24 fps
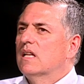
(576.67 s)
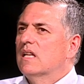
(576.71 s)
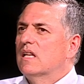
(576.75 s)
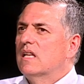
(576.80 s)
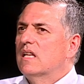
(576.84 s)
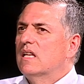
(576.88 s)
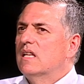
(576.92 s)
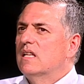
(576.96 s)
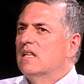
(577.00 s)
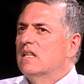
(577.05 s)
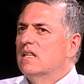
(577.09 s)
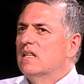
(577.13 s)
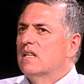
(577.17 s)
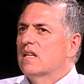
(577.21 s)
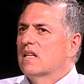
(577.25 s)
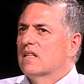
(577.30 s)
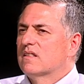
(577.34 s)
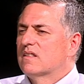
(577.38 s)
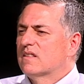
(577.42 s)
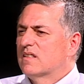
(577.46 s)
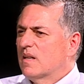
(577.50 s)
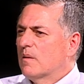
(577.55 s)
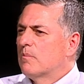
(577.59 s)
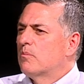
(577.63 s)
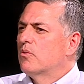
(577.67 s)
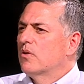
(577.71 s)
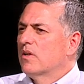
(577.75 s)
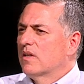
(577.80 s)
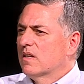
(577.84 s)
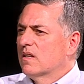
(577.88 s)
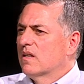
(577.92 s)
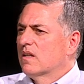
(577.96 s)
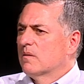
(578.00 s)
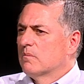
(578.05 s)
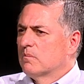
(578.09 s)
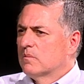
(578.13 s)
he has
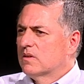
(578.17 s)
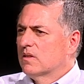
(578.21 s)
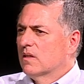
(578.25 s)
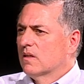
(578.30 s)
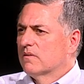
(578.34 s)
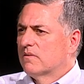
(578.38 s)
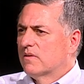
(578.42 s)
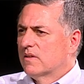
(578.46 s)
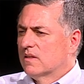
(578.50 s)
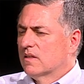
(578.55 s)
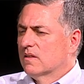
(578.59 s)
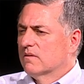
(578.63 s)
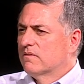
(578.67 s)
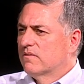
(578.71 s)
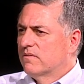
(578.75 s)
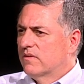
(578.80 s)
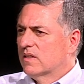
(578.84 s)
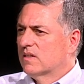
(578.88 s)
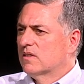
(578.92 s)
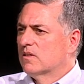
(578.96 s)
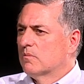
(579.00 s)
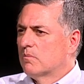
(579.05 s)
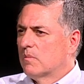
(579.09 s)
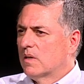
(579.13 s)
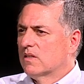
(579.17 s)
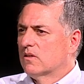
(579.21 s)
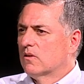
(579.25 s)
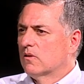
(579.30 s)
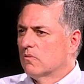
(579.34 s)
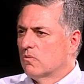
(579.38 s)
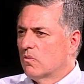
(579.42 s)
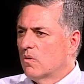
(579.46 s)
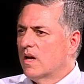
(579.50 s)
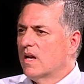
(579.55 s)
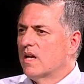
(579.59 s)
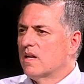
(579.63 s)
separated himself in a fundamental
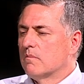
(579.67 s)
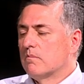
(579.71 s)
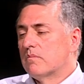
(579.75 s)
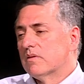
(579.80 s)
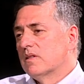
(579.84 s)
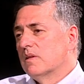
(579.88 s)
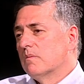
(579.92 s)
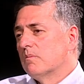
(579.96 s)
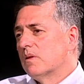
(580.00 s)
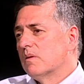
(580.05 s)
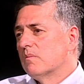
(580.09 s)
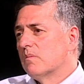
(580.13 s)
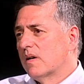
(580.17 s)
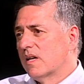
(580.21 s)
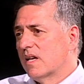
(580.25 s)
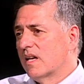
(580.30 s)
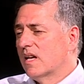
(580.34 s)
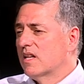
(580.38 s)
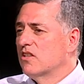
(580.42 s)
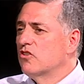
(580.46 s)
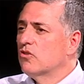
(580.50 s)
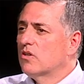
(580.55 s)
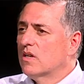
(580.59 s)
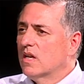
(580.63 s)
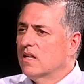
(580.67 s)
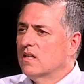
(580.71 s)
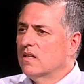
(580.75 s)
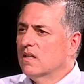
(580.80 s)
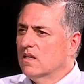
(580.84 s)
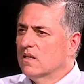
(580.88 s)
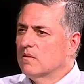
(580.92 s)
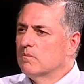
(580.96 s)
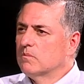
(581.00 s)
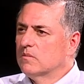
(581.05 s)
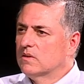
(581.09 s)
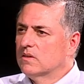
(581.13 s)
way simply by educating
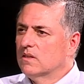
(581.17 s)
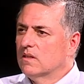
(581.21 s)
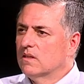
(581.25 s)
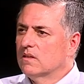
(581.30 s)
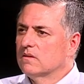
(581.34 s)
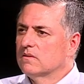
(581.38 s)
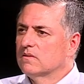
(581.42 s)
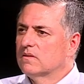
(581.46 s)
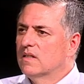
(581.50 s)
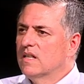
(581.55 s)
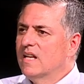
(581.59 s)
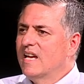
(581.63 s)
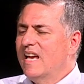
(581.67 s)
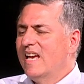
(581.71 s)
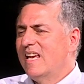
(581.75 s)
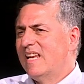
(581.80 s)
himself. Yeah.